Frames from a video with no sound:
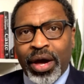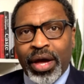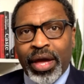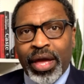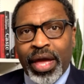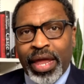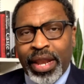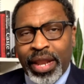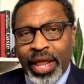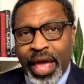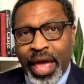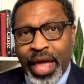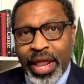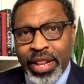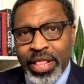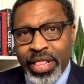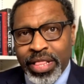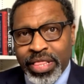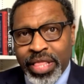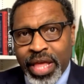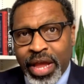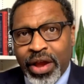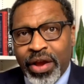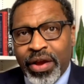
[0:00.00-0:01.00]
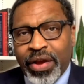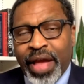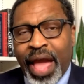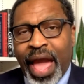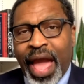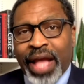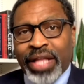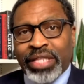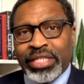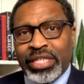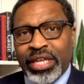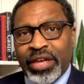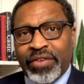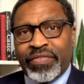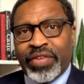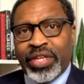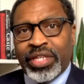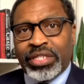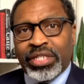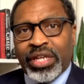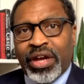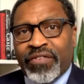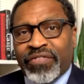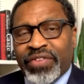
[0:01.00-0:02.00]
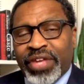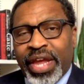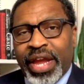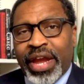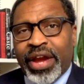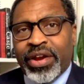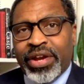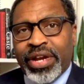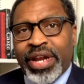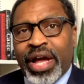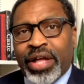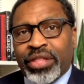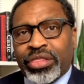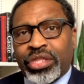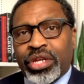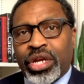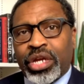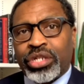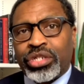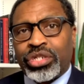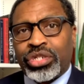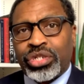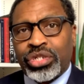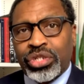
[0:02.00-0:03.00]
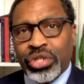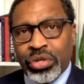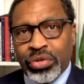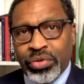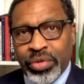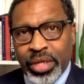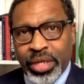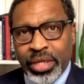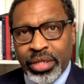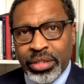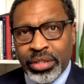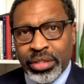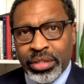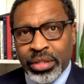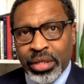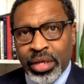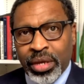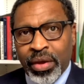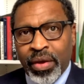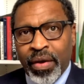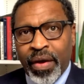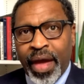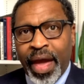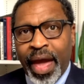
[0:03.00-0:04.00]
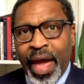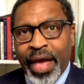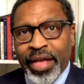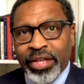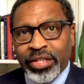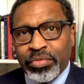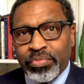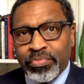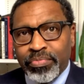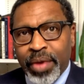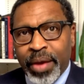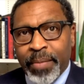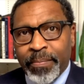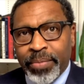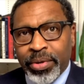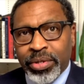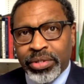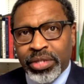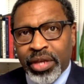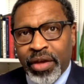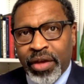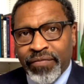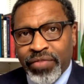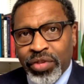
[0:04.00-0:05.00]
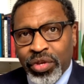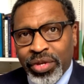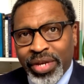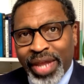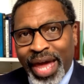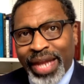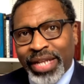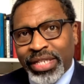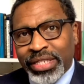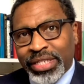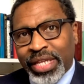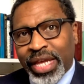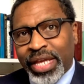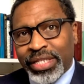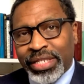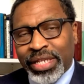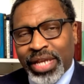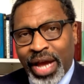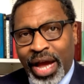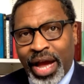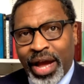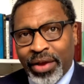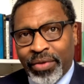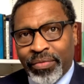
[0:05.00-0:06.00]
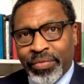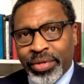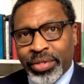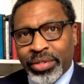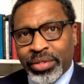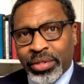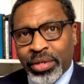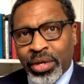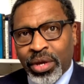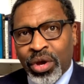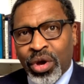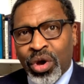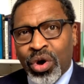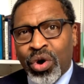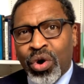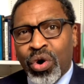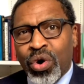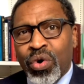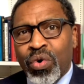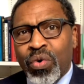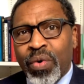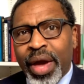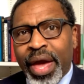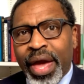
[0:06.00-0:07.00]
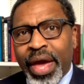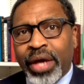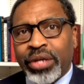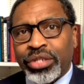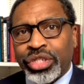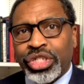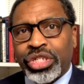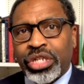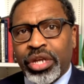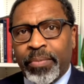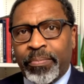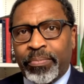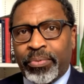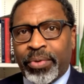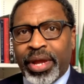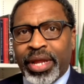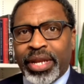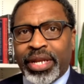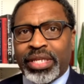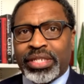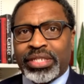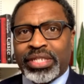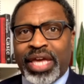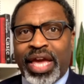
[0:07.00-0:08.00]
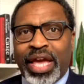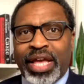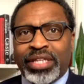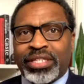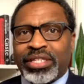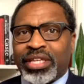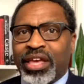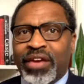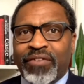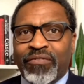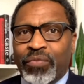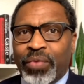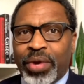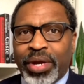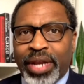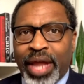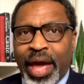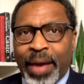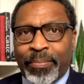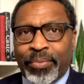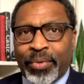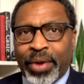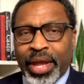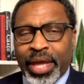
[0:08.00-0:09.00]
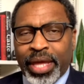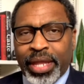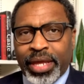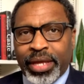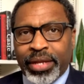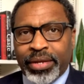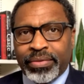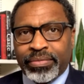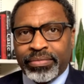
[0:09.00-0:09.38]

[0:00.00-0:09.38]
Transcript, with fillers: and their activities of carrying out their duties as members of the United States Congress. Who else should bring this case if we're not bringing it?